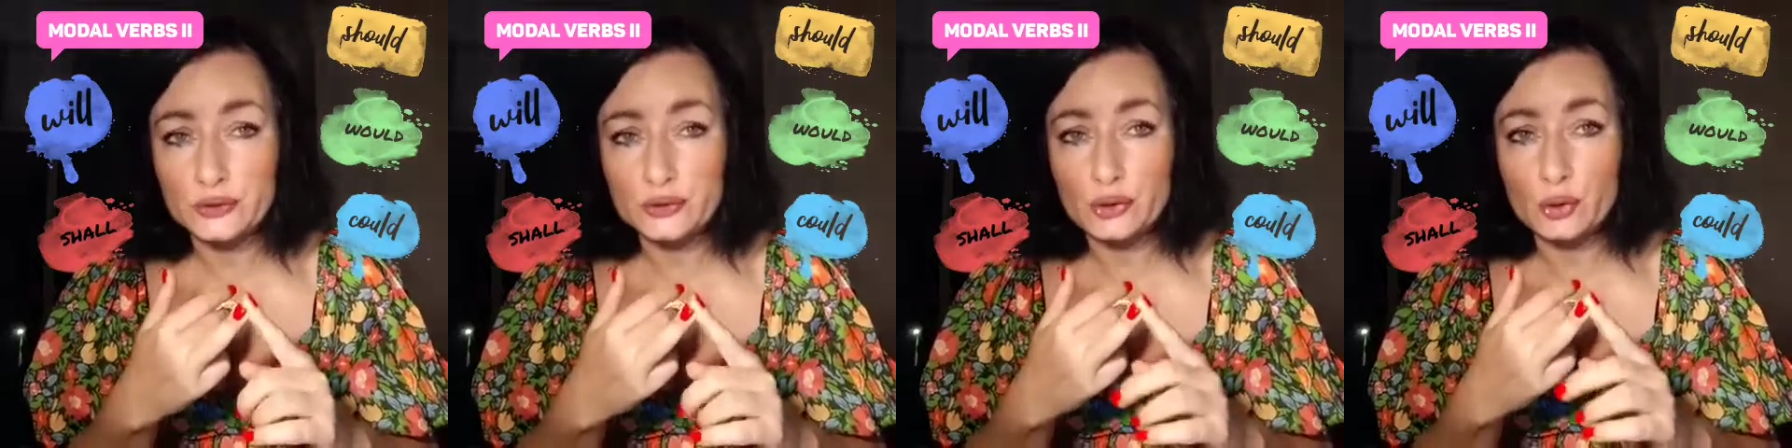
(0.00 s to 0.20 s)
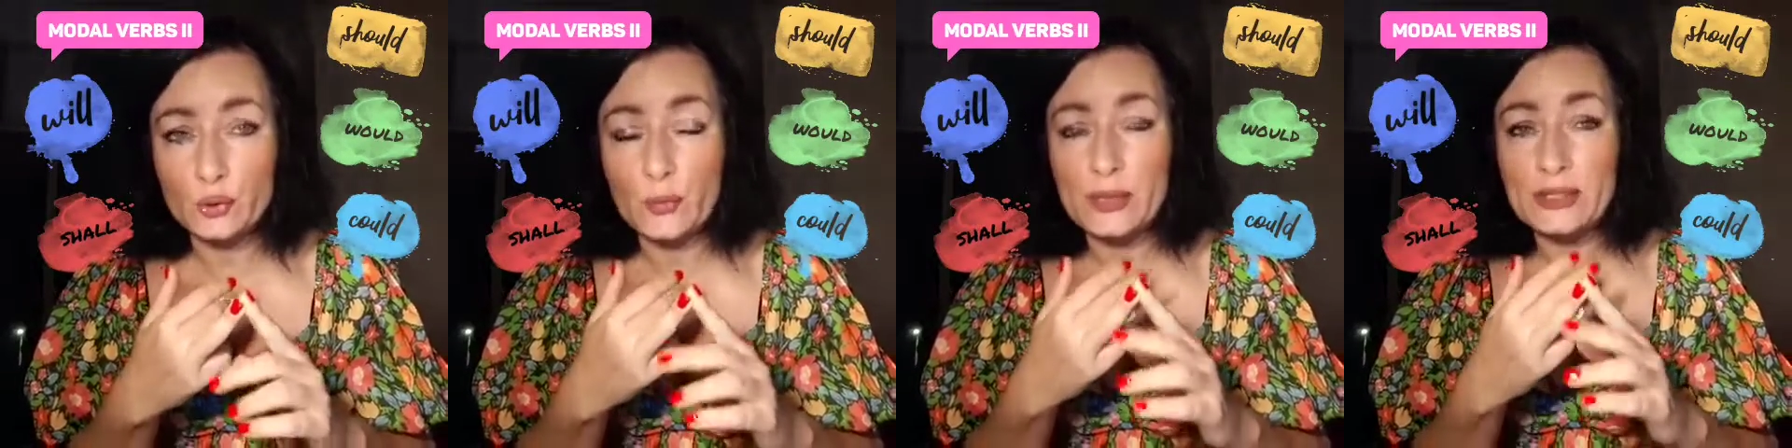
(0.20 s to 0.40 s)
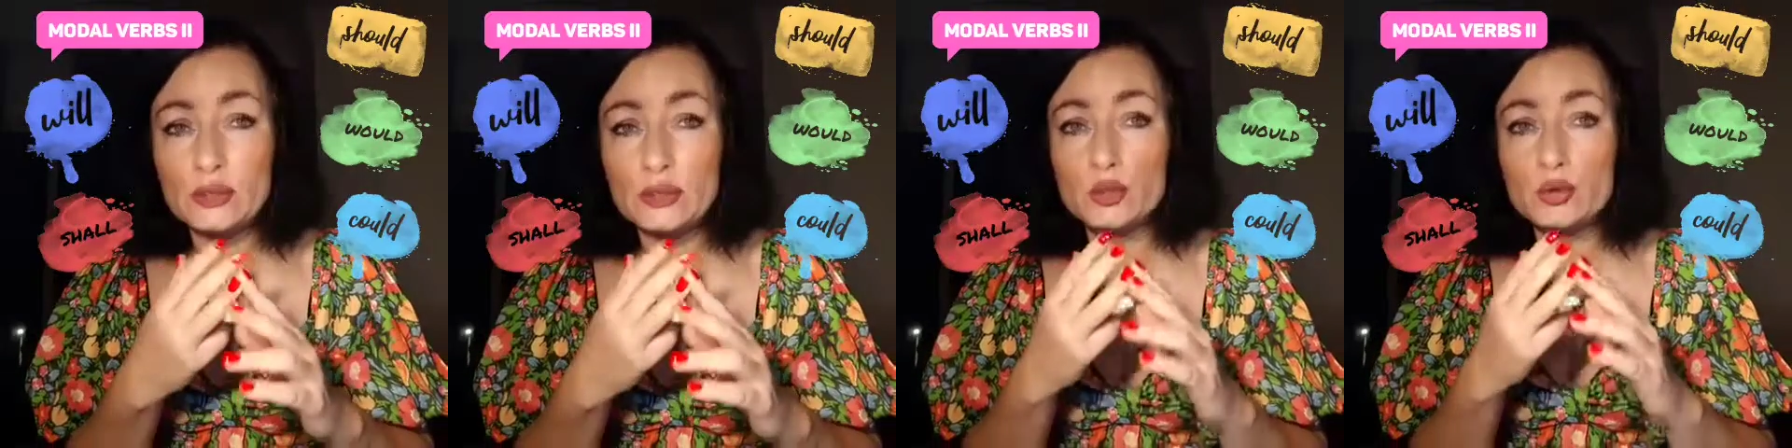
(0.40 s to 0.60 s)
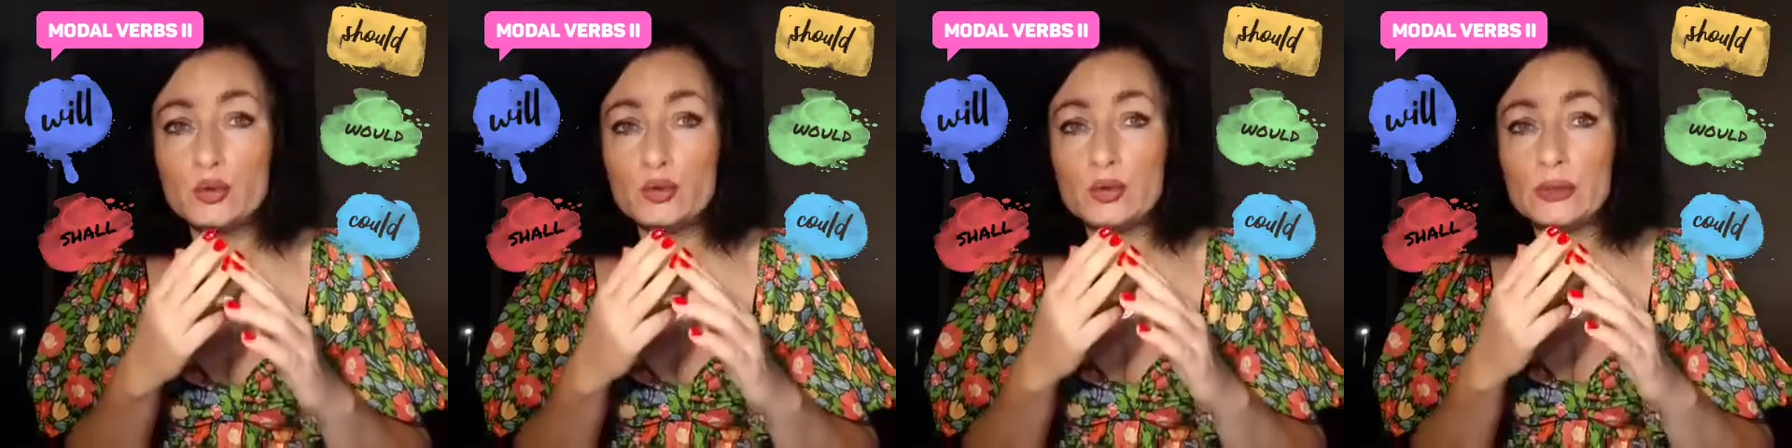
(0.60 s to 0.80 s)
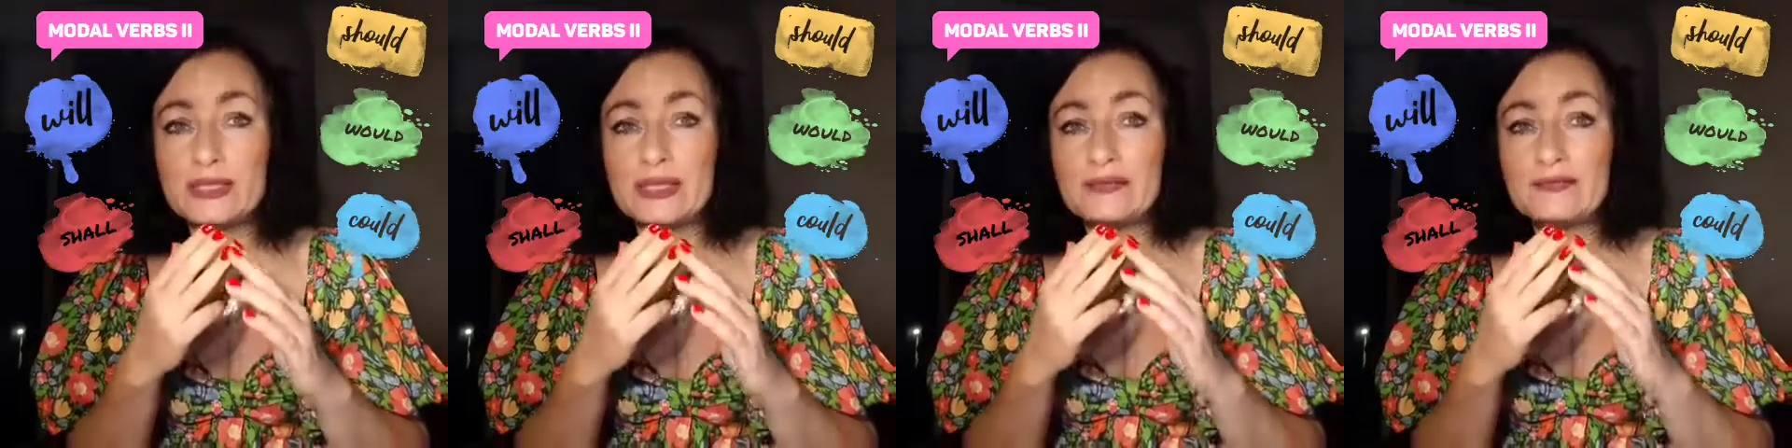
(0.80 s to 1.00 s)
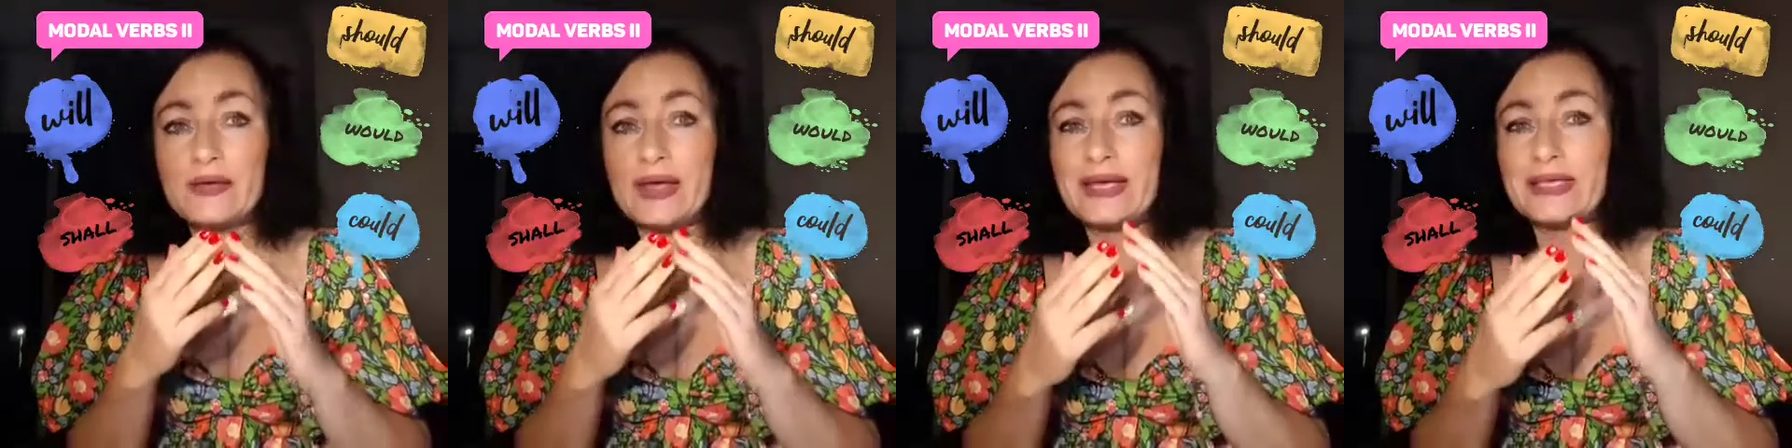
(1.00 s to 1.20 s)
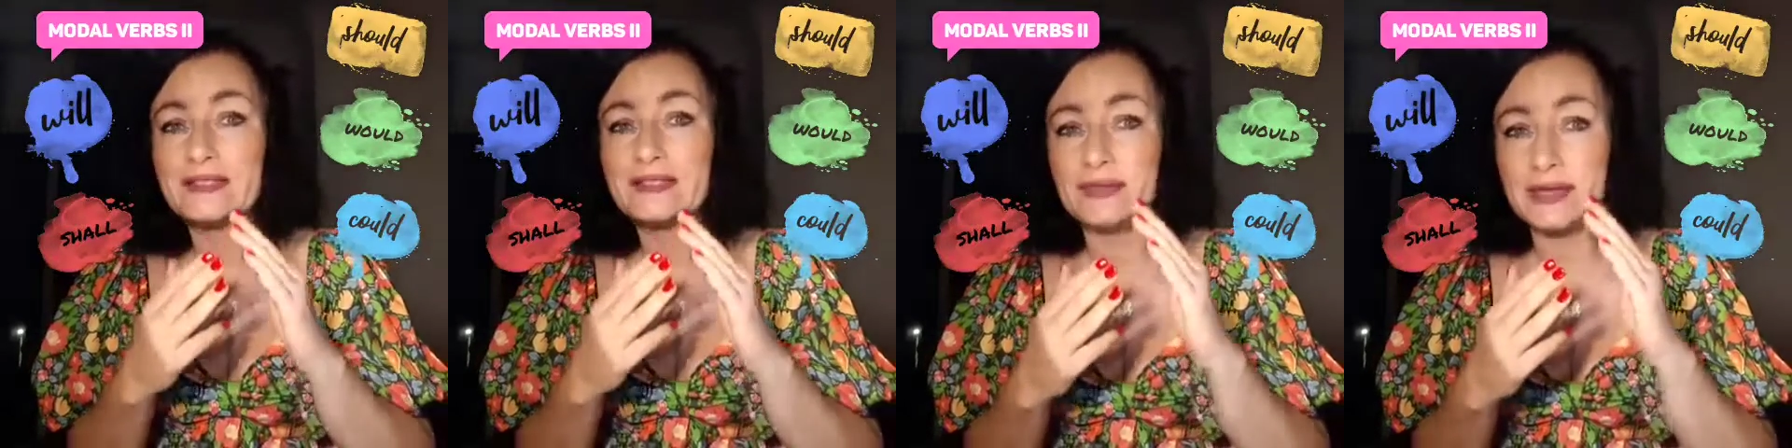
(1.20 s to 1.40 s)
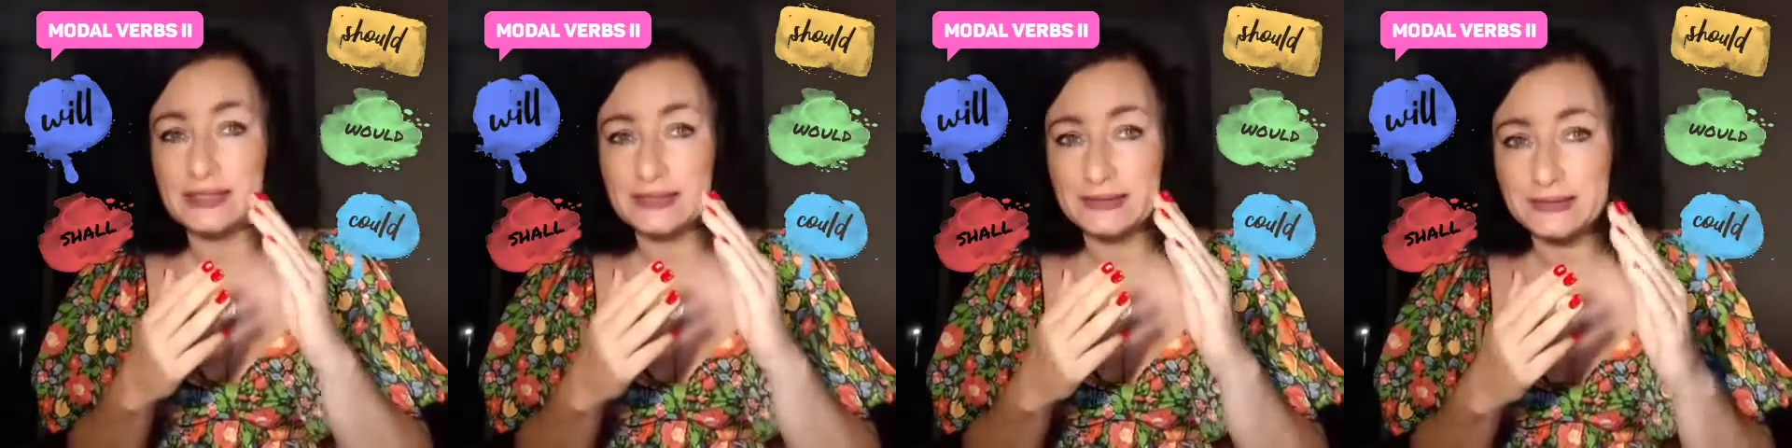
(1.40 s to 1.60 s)
So when you give
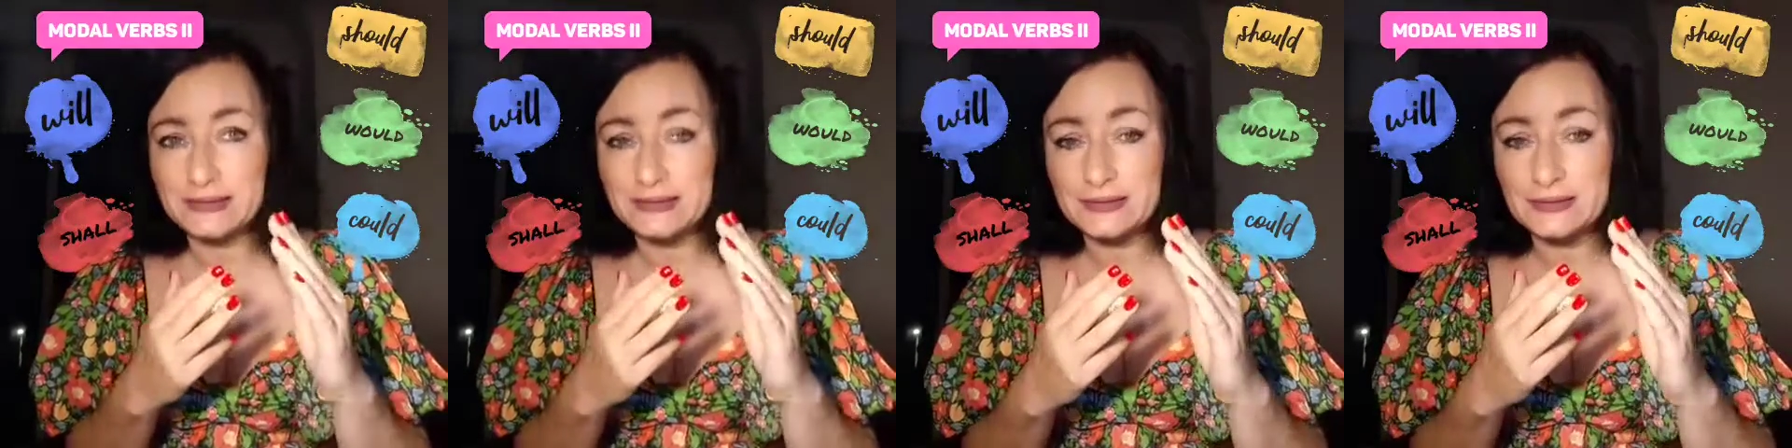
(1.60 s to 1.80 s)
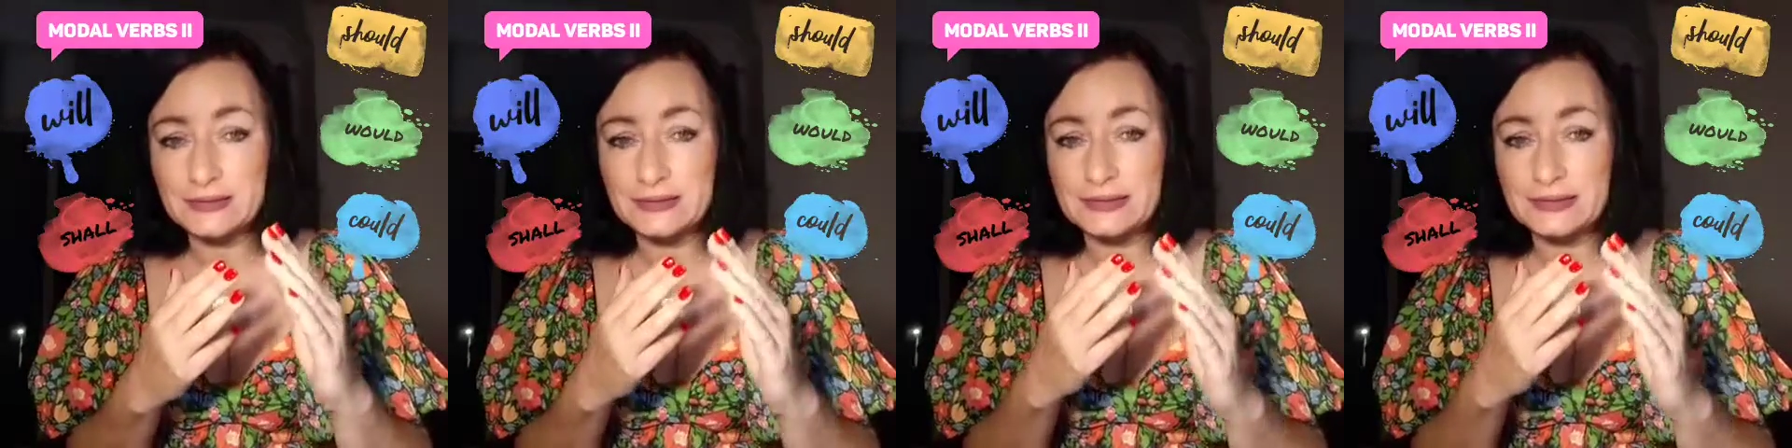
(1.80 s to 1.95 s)
advice,